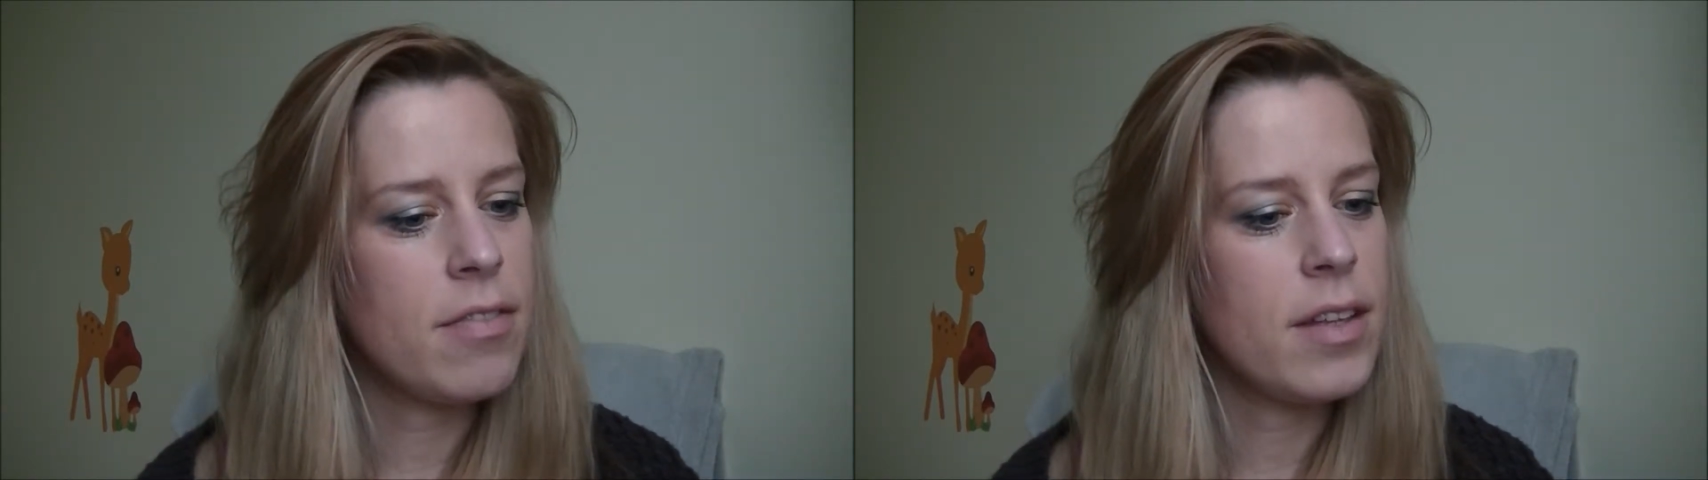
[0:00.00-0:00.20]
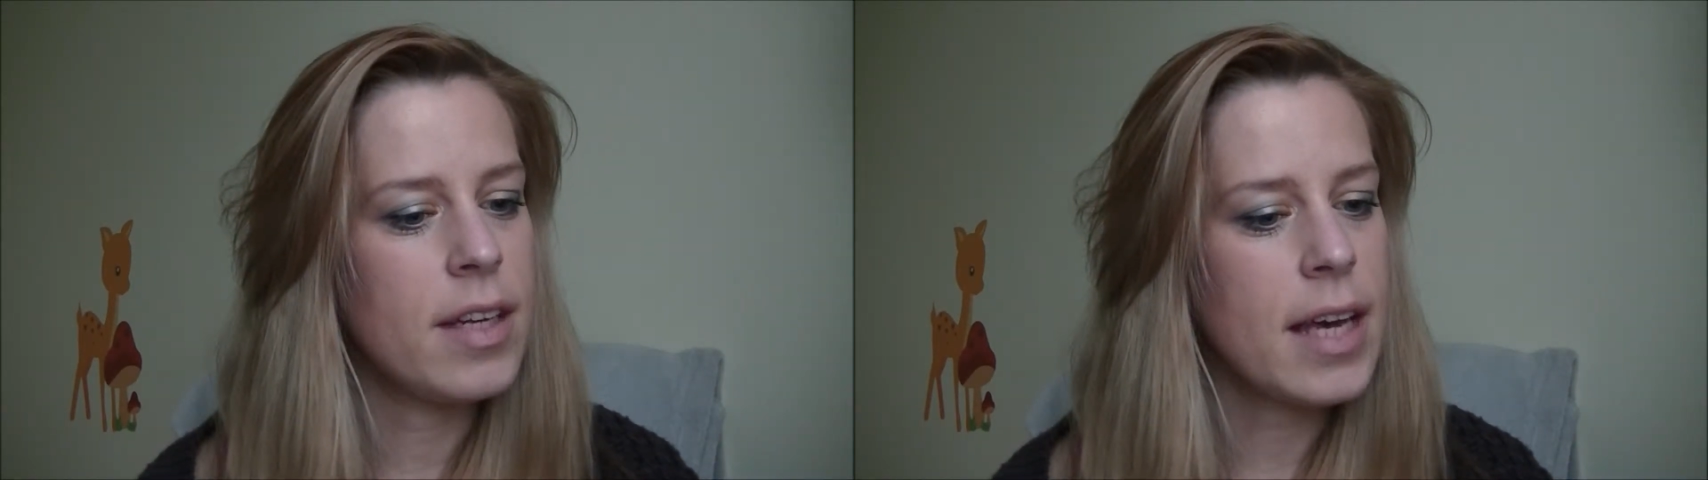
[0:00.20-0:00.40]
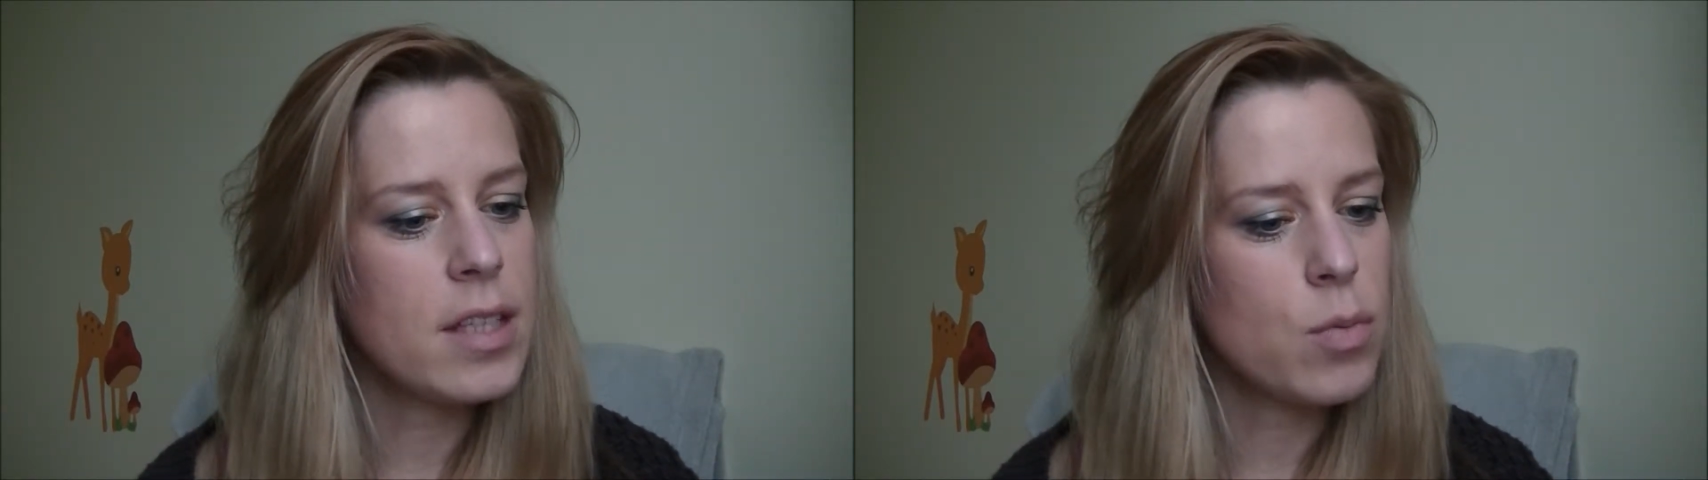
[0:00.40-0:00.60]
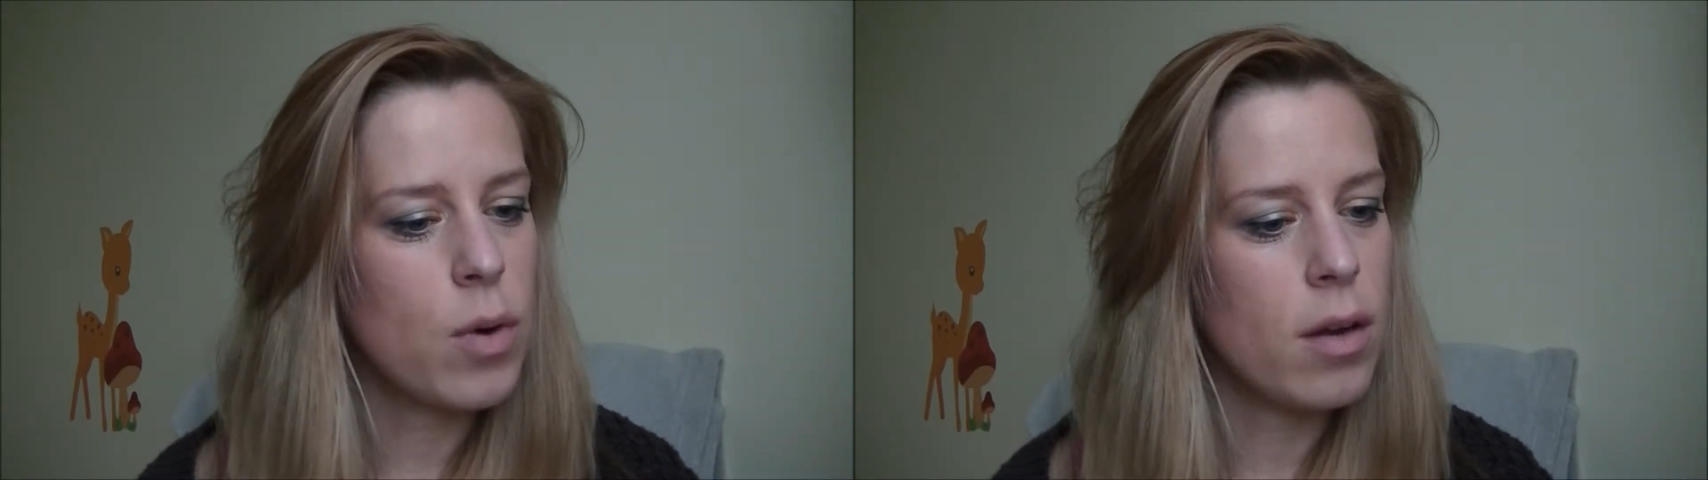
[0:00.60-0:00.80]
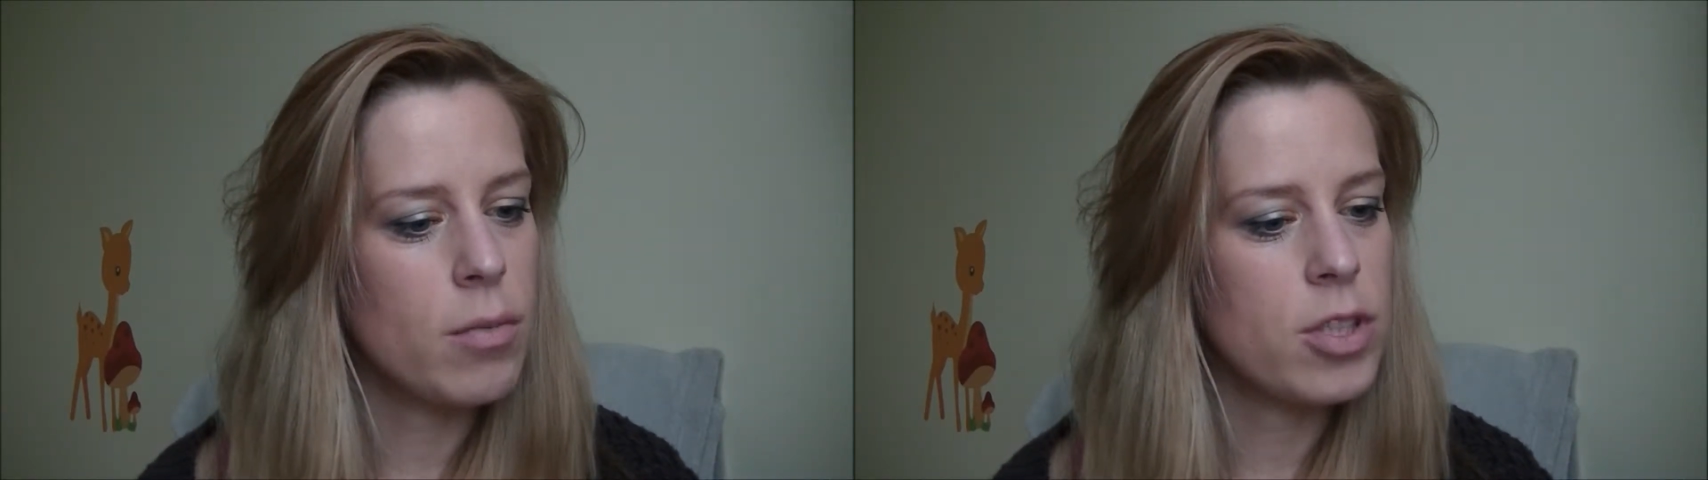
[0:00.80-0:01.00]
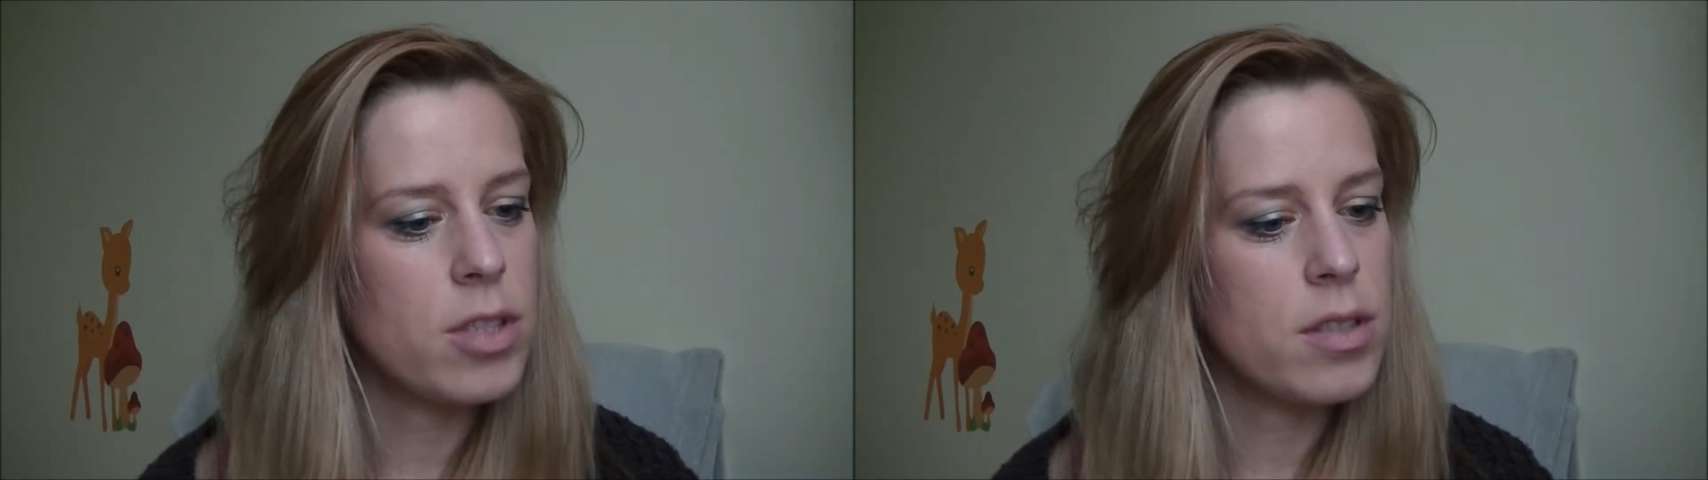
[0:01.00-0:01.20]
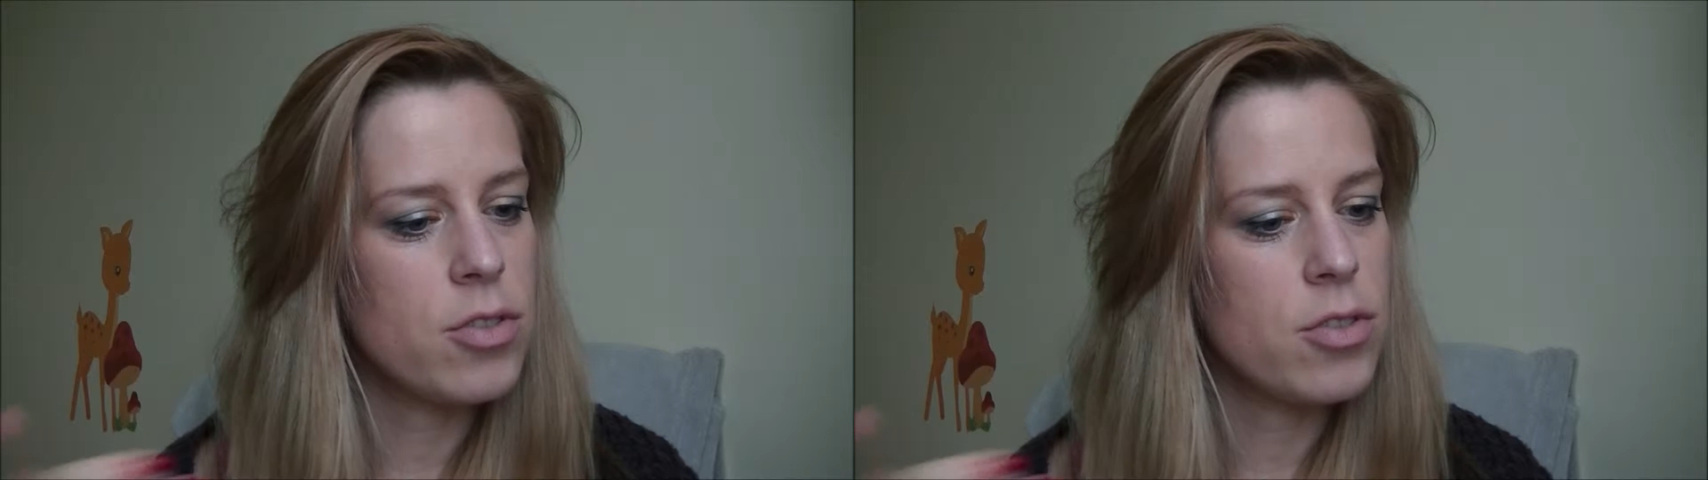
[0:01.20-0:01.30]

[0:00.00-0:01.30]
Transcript: the next one, which is a